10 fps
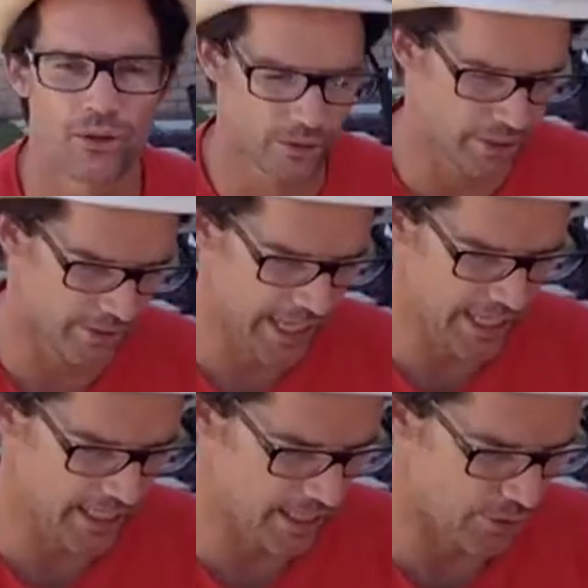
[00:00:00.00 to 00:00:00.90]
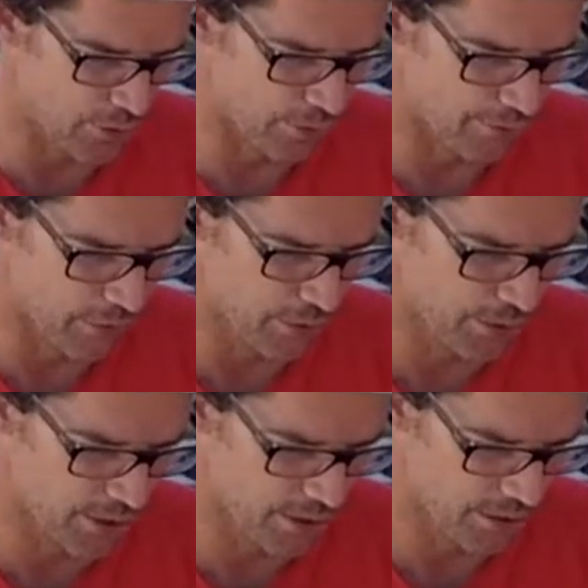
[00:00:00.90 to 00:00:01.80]
Jacob Knoll,
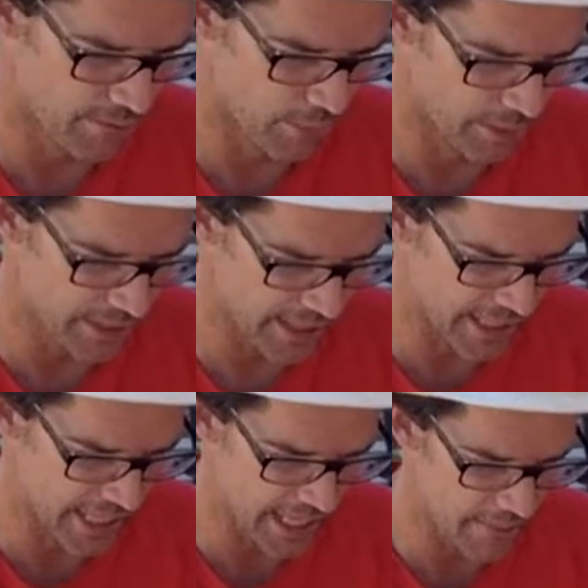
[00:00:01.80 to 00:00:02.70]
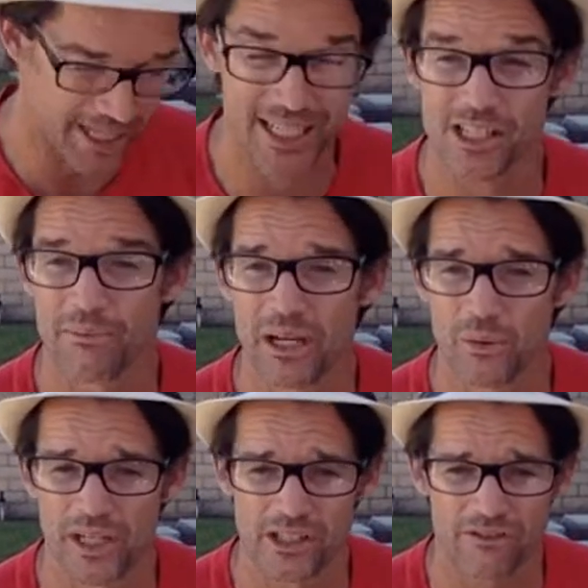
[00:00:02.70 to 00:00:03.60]
that is your first points of the
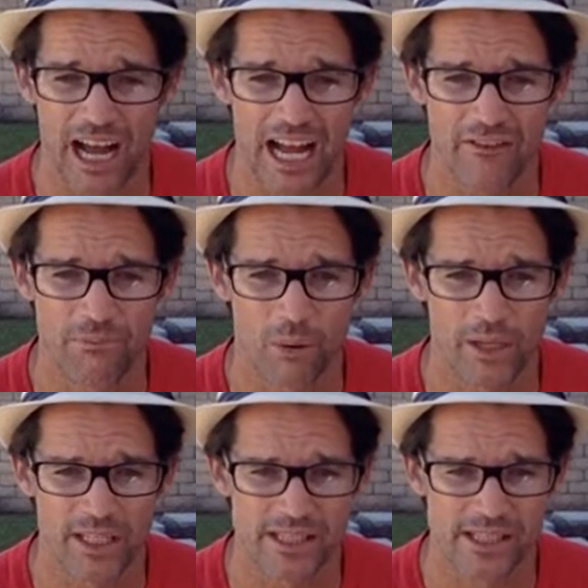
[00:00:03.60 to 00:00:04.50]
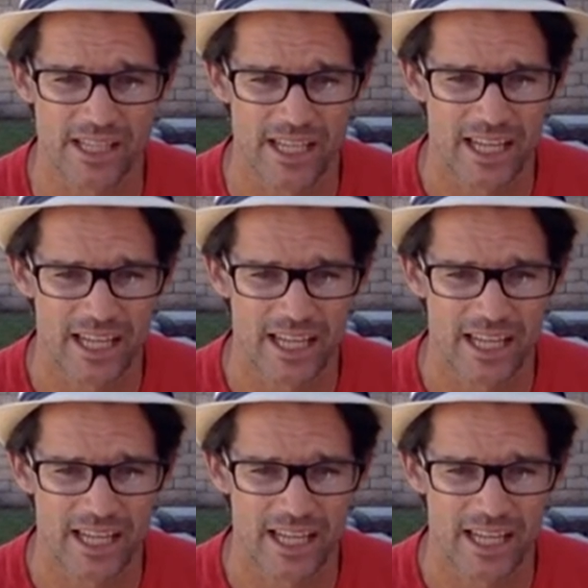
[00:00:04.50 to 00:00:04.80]
game, and it's a big one. It's 5